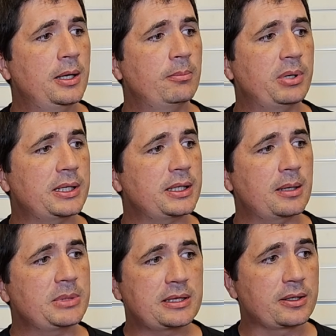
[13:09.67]
But, I
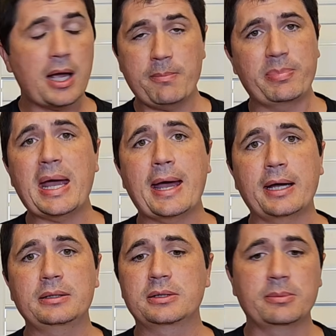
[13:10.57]
mean, they're not
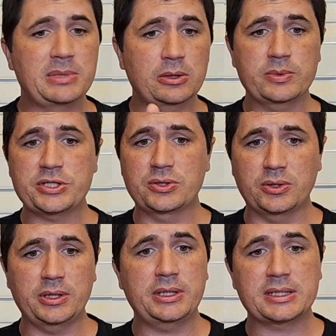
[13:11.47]
bad. The meal was
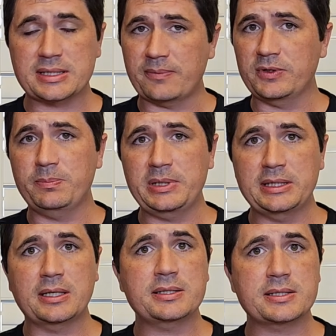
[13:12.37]
good except for the
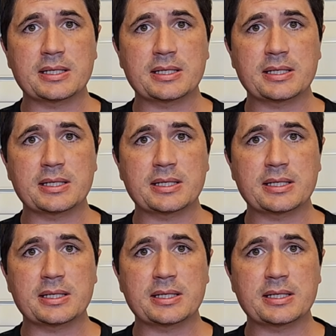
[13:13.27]
peanuts,